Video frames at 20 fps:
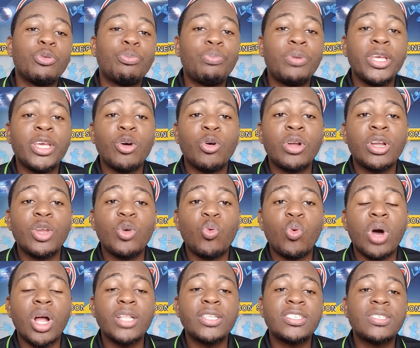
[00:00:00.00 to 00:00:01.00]
to play only
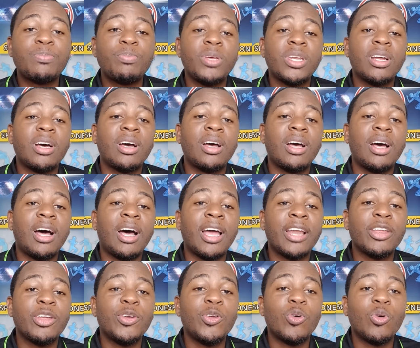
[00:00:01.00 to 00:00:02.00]
one spinner,
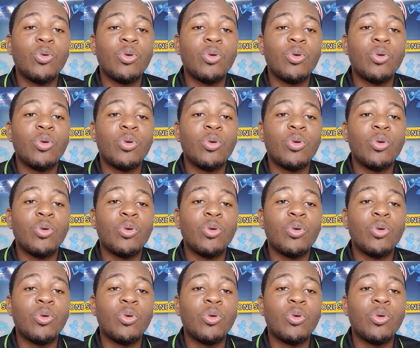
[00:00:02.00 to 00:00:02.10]
and you